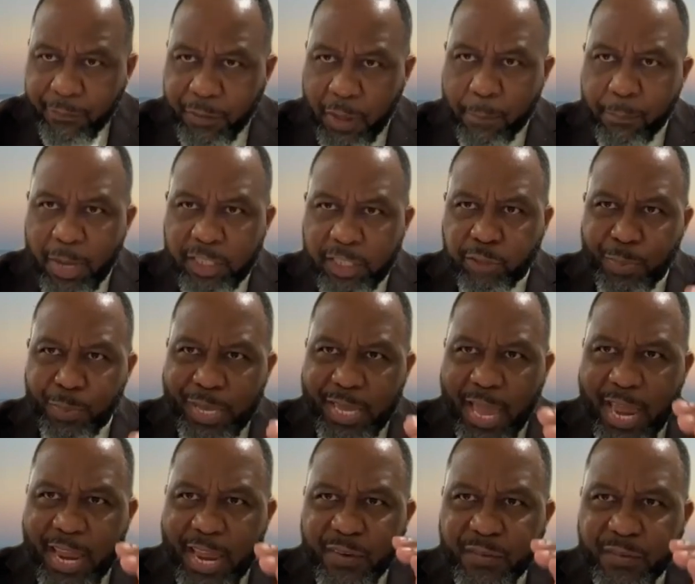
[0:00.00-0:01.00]
there must be
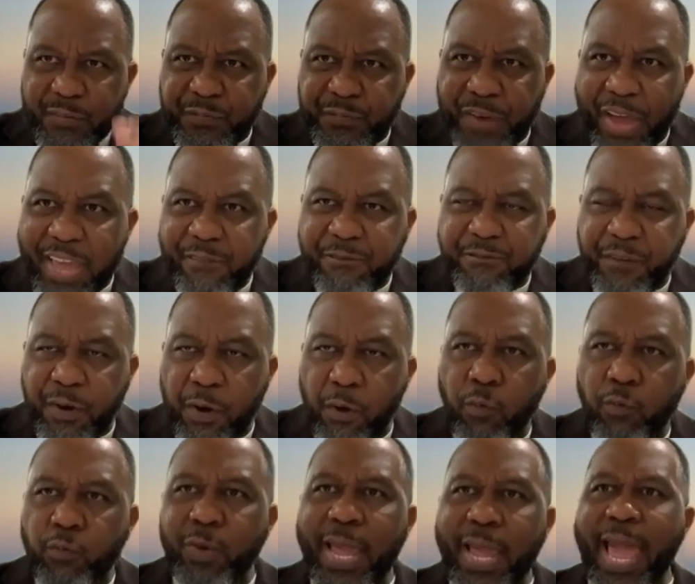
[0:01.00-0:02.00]
a
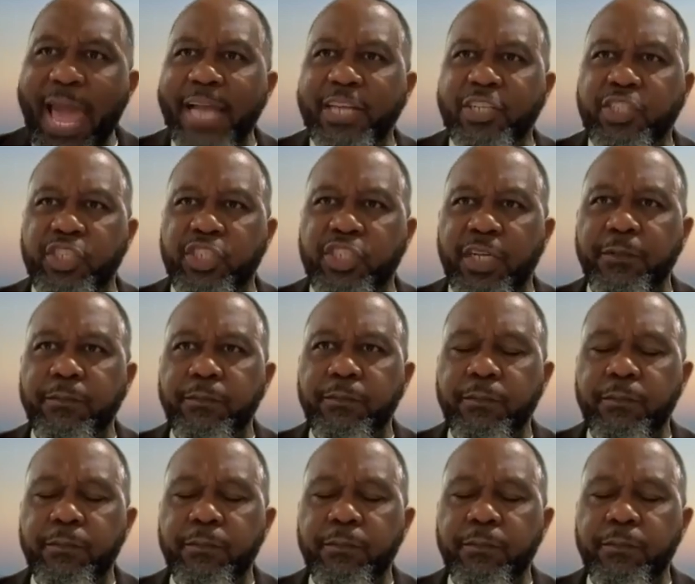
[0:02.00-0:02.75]
faithful reaction.